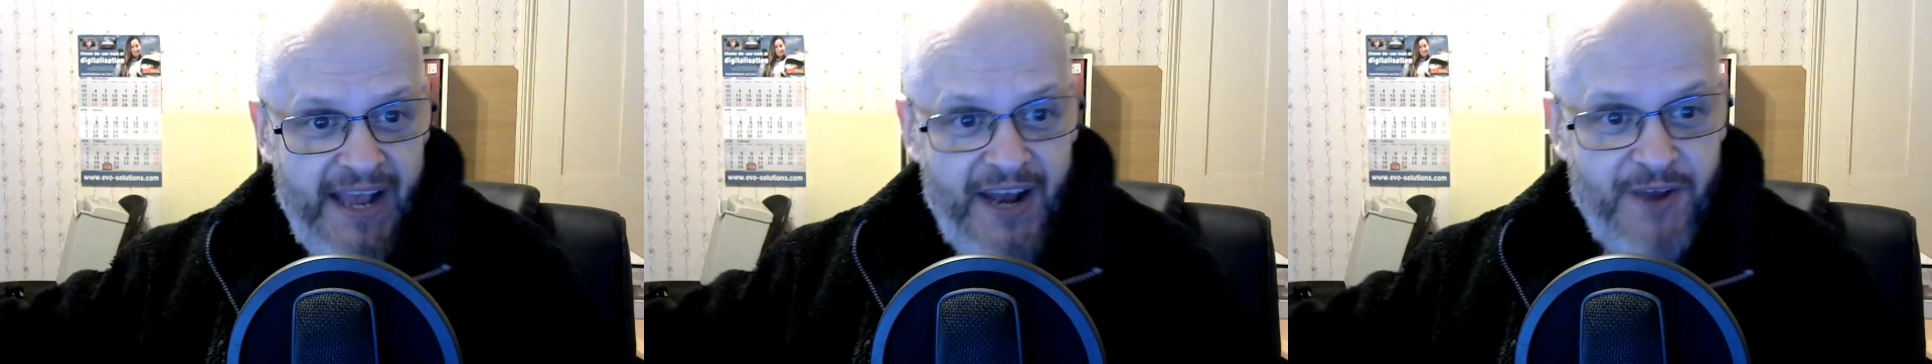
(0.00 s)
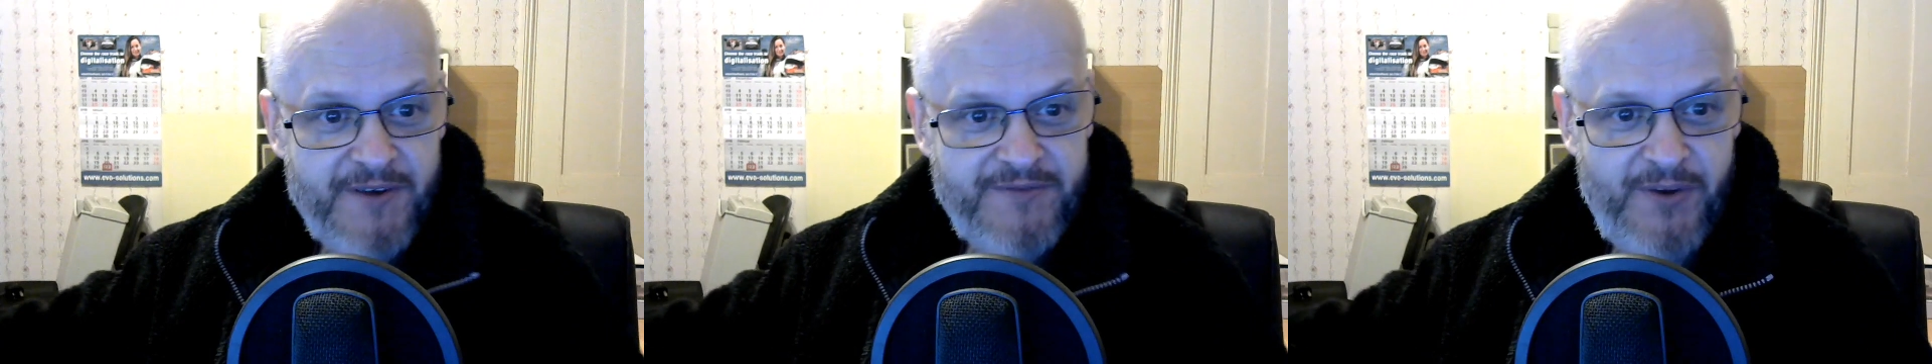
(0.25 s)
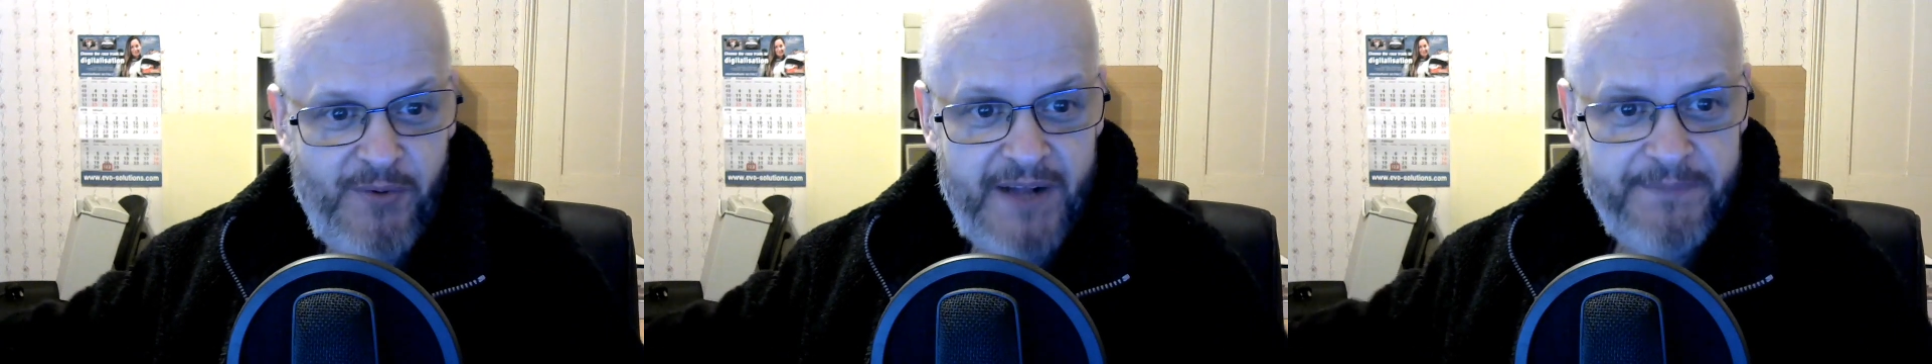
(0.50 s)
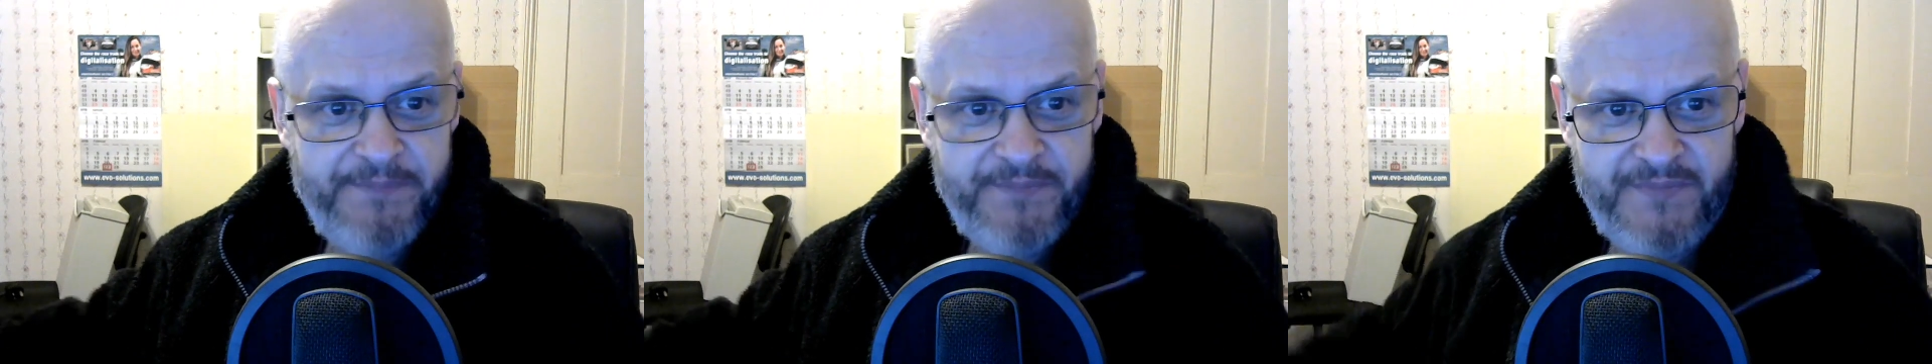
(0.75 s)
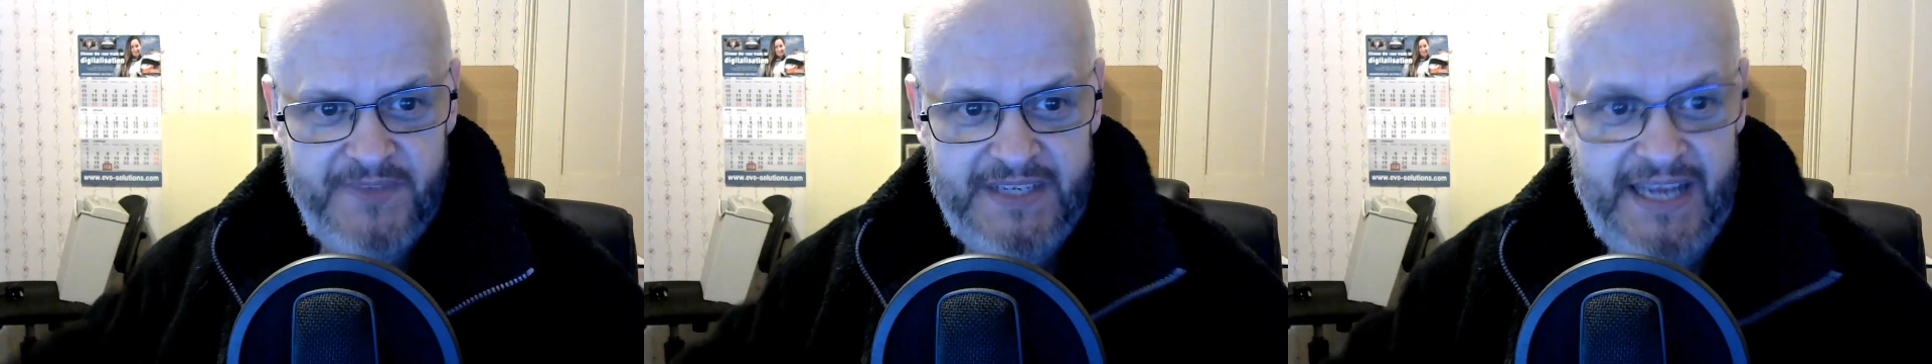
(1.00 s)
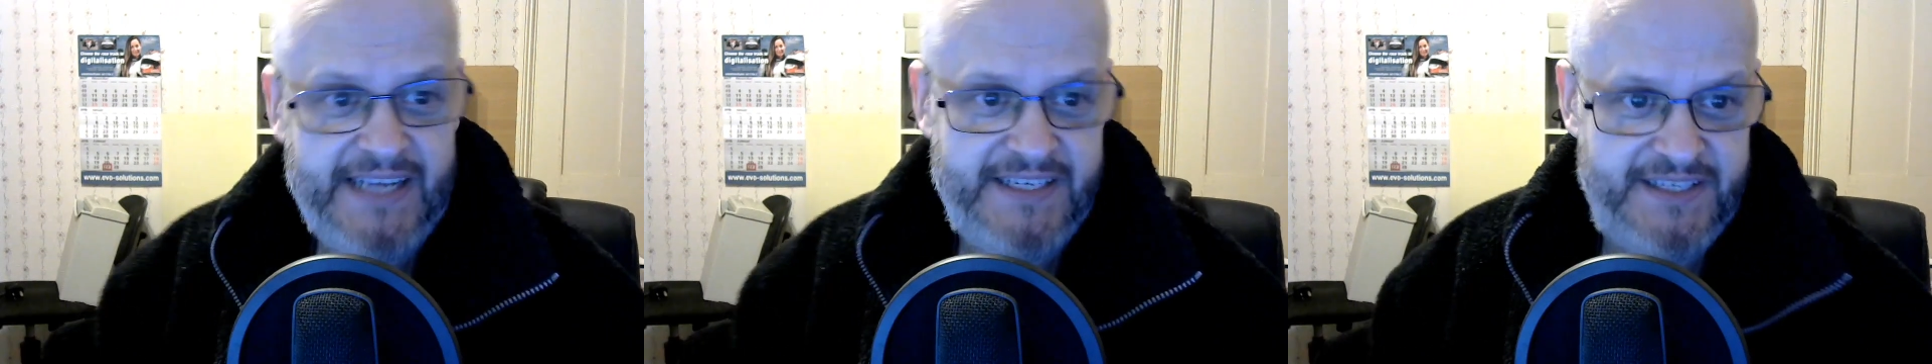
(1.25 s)
hello everyone.
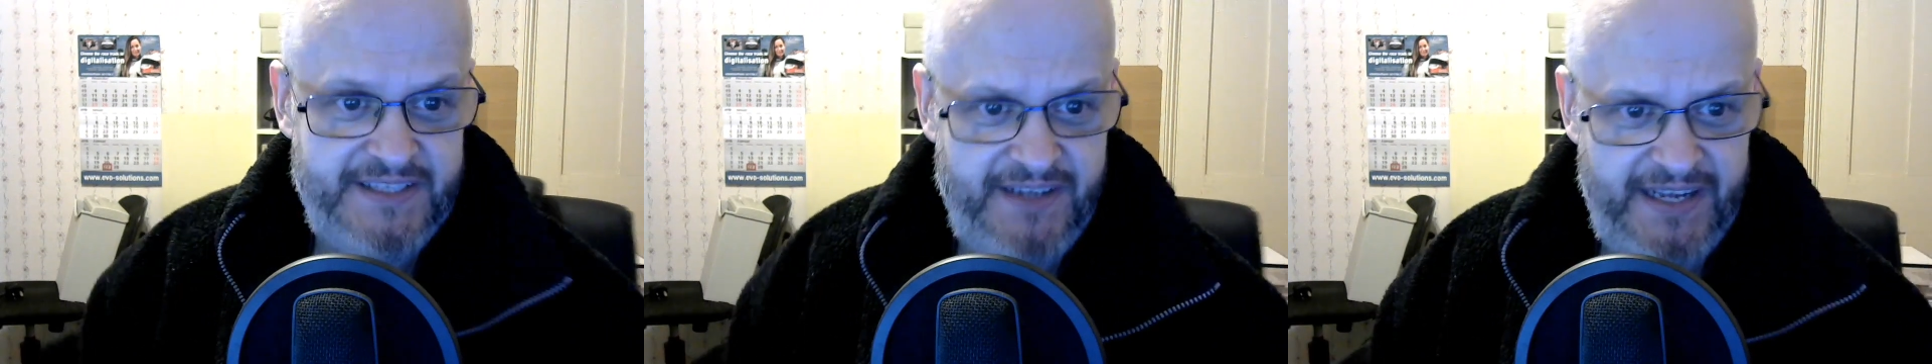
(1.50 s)
Yes,